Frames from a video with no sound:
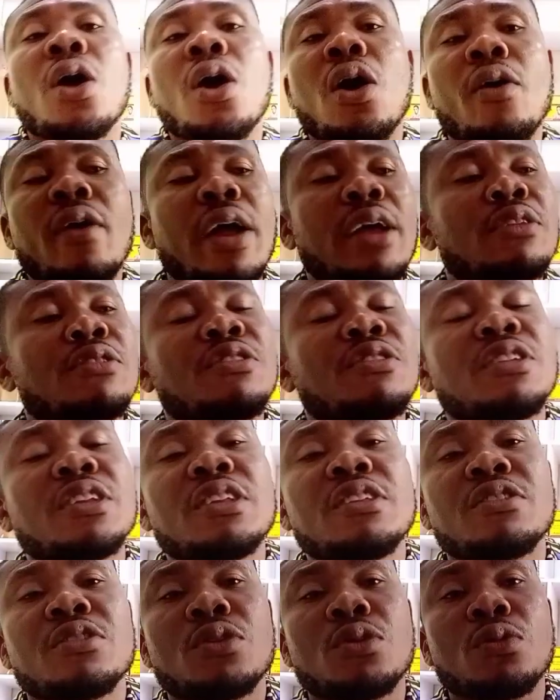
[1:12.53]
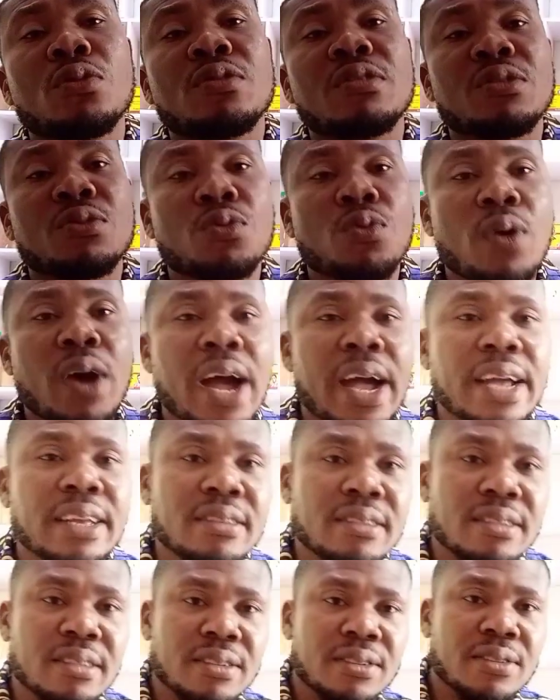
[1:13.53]
Alright, you see this GLUTA white.
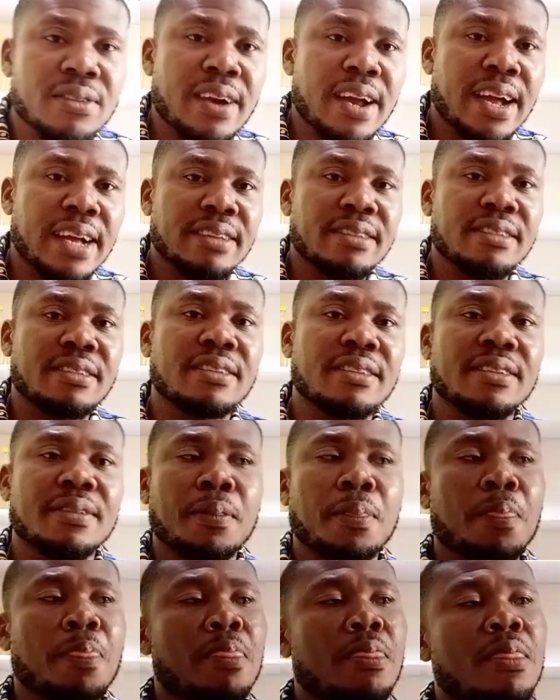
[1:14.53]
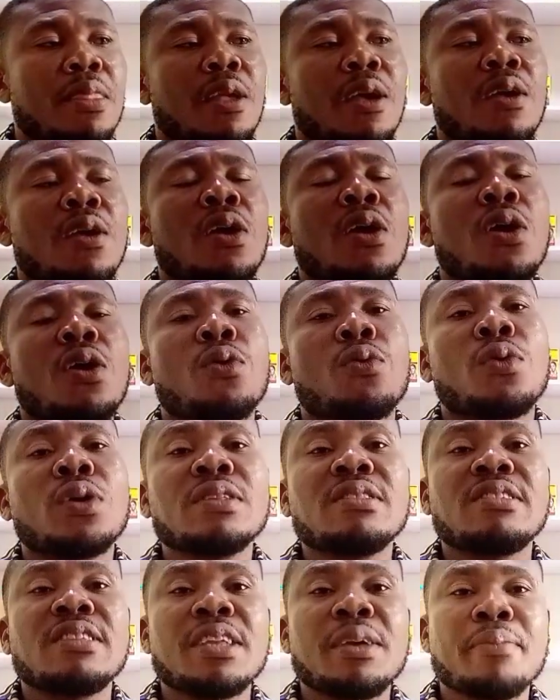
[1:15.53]
Alright, one
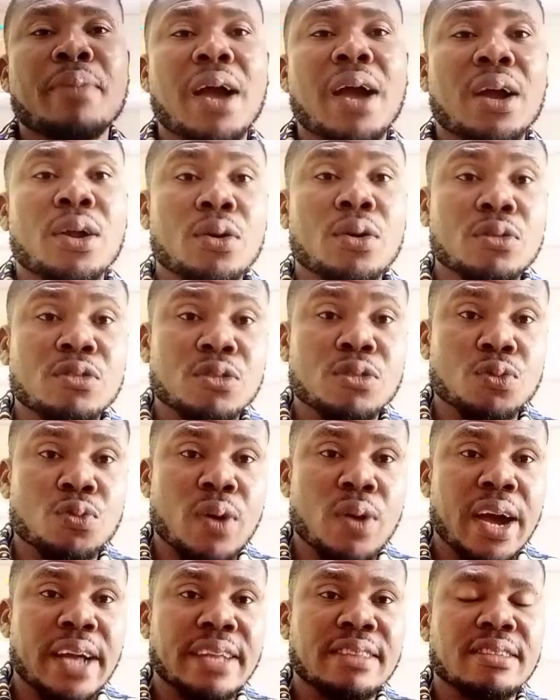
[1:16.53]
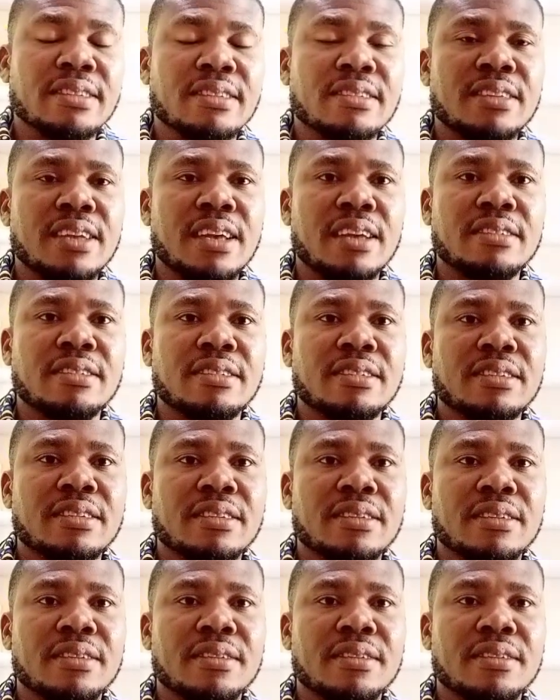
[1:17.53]
thing about GLUTA white is this: